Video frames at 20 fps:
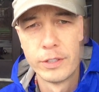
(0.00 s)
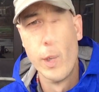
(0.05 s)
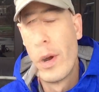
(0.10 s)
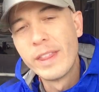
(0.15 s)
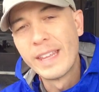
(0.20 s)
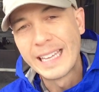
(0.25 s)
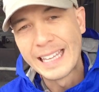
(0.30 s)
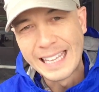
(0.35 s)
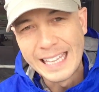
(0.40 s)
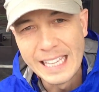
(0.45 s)
One of
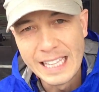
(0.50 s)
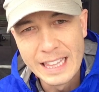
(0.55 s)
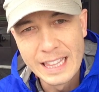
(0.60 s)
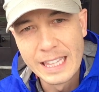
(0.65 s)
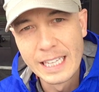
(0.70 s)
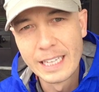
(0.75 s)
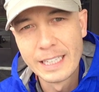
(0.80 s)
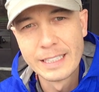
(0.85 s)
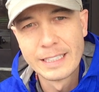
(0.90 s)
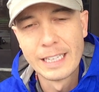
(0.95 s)
the key
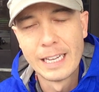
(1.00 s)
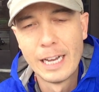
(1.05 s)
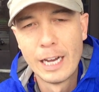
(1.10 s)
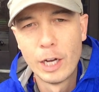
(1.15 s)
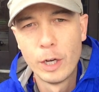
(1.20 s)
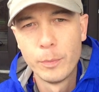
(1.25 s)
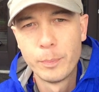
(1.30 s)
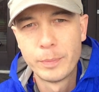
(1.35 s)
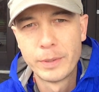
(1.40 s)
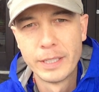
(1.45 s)
things that
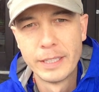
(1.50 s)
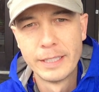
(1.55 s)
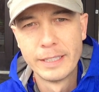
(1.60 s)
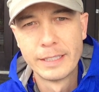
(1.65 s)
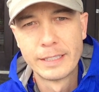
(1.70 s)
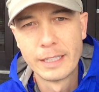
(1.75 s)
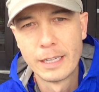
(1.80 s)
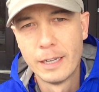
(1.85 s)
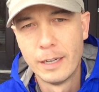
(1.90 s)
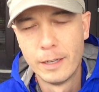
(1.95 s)
helped
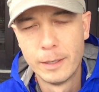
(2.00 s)
is